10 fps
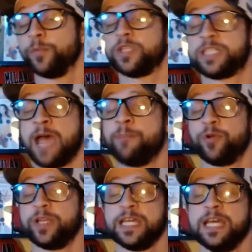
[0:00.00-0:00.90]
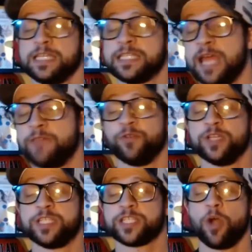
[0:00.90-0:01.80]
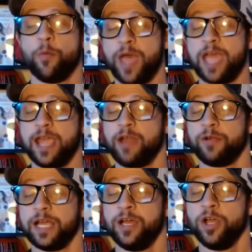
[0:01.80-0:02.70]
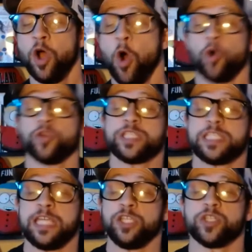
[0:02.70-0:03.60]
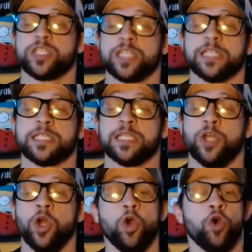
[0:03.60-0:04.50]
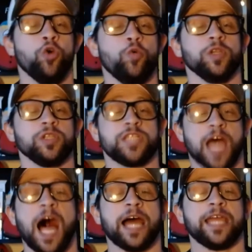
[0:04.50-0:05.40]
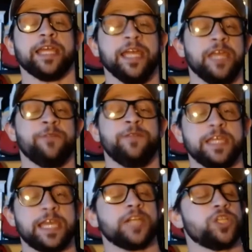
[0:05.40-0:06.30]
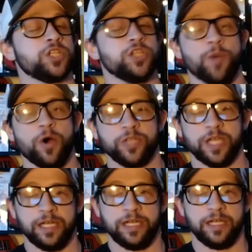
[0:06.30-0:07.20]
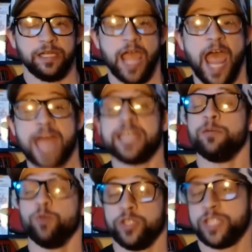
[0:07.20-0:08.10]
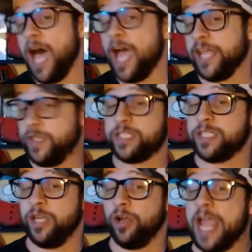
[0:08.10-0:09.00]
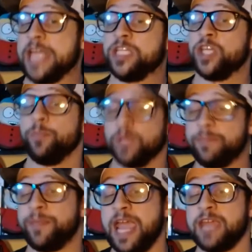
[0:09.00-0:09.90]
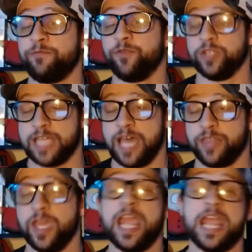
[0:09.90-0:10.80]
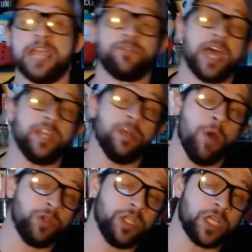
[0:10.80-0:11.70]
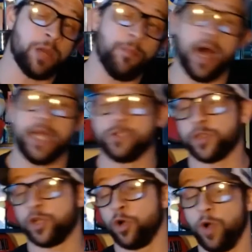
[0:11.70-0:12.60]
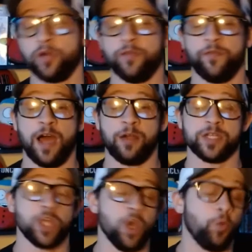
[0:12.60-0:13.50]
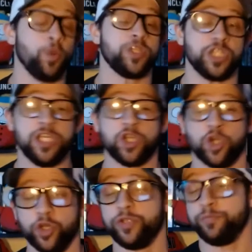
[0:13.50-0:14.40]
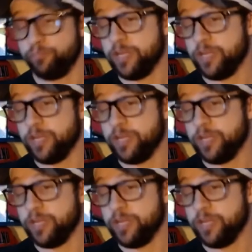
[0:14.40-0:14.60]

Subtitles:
temperate San Francisco Bay Area? Or the senior citizen who will die if he catches pneumonia? And he will die this year a doubly painful death if that pneumonia combines with coronavirus, which he could